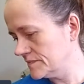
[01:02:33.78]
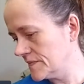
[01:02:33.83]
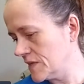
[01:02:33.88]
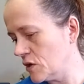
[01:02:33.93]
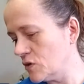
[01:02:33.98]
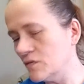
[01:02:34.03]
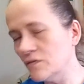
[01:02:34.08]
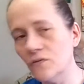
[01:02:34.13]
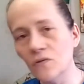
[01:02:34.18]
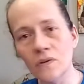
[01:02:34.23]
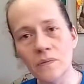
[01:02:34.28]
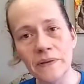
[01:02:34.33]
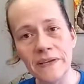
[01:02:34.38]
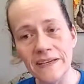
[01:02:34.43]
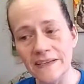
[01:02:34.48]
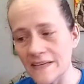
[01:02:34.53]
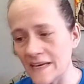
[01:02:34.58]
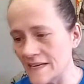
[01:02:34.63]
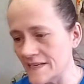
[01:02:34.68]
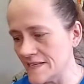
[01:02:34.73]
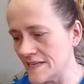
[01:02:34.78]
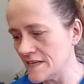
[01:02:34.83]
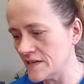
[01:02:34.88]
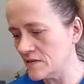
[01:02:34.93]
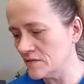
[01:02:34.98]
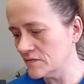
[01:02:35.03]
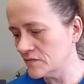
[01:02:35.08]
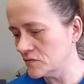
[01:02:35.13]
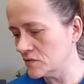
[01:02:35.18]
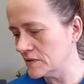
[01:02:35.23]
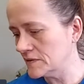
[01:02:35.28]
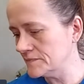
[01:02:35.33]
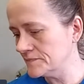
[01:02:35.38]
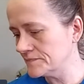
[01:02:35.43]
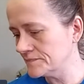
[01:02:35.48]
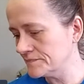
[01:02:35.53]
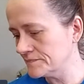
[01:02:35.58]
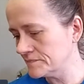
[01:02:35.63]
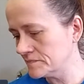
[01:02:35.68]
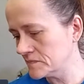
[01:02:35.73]
04 being 1904,
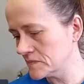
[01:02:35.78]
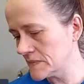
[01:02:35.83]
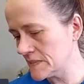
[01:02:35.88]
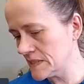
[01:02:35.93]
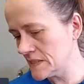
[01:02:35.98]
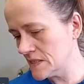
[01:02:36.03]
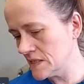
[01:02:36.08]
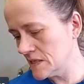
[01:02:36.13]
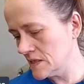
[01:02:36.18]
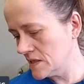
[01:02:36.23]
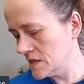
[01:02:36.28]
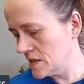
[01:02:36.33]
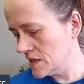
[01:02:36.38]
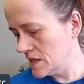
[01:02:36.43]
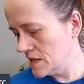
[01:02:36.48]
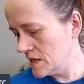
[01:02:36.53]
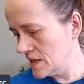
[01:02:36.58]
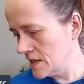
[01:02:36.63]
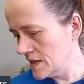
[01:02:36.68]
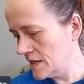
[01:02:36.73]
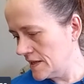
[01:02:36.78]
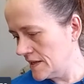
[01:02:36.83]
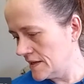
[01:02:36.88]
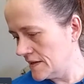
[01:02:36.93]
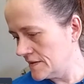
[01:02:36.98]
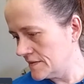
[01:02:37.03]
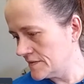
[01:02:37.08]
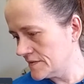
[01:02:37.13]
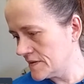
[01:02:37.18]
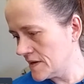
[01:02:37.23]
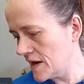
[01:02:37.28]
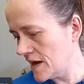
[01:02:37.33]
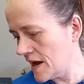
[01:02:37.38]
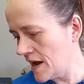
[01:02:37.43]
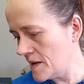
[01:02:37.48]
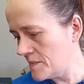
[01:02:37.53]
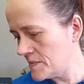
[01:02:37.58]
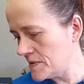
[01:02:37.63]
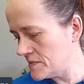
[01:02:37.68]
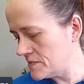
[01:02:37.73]
is
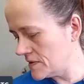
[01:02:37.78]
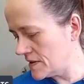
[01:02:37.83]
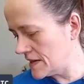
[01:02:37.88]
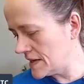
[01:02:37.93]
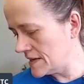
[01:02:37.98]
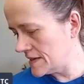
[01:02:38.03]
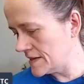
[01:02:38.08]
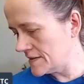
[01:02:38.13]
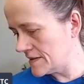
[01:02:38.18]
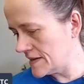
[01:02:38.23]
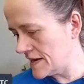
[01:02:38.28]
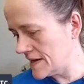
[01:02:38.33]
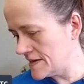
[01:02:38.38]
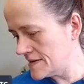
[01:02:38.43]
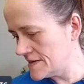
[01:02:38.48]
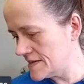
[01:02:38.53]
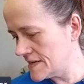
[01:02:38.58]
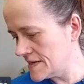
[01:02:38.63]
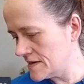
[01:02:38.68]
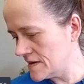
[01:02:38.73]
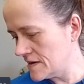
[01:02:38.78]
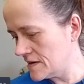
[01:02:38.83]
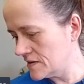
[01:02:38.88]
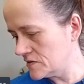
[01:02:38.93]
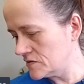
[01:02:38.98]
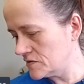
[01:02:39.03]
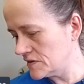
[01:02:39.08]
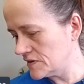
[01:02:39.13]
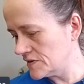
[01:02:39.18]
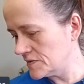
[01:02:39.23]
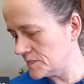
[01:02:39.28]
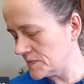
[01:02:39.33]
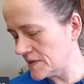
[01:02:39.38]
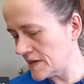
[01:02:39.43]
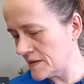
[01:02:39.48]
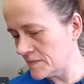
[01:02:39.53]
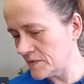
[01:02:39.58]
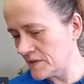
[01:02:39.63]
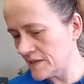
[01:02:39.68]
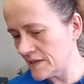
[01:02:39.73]
copyright in the 1800s, but
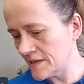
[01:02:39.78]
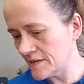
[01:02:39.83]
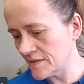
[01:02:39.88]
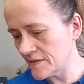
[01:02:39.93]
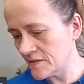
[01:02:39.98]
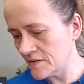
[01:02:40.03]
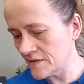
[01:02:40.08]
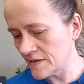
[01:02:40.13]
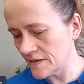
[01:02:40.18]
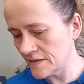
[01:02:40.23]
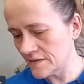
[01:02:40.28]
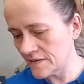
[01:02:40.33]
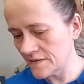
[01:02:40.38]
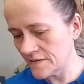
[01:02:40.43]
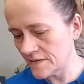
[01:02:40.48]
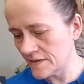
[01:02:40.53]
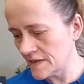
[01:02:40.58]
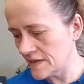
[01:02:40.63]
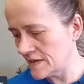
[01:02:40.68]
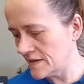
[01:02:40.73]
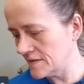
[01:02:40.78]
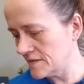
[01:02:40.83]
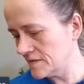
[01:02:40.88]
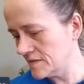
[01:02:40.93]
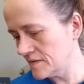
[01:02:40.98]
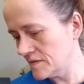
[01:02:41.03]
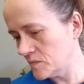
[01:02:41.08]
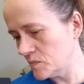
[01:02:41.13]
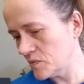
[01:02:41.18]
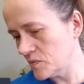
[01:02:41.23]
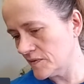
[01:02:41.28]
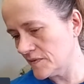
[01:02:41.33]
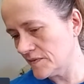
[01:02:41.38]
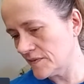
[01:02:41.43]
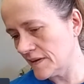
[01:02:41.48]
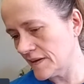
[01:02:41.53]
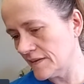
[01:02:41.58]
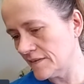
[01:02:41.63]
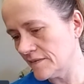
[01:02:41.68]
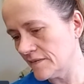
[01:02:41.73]
I'm going to get there and see
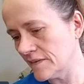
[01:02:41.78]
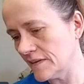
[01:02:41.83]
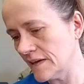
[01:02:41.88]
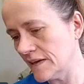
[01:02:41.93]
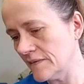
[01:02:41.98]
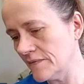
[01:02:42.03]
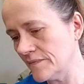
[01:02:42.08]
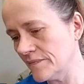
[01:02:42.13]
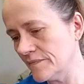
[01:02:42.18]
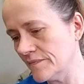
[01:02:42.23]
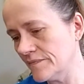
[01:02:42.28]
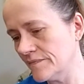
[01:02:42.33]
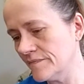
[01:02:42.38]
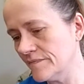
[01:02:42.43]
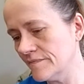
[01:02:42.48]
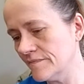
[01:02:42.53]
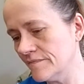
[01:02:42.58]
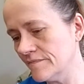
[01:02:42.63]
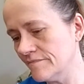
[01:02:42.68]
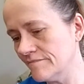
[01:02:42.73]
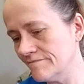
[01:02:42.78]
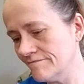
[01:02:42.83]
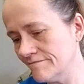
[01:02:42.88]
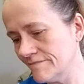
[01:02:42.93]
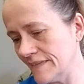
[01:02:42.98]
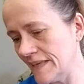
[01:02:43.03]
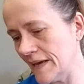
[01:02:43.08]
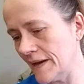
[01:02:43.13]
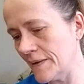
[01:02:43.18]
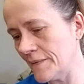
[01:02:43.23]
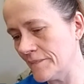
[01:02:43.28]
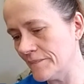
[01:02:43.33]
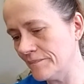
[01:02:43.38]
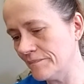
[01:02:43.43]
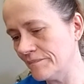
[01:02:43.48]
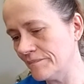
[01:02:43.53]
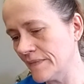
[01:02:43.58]
precisely. Yeah.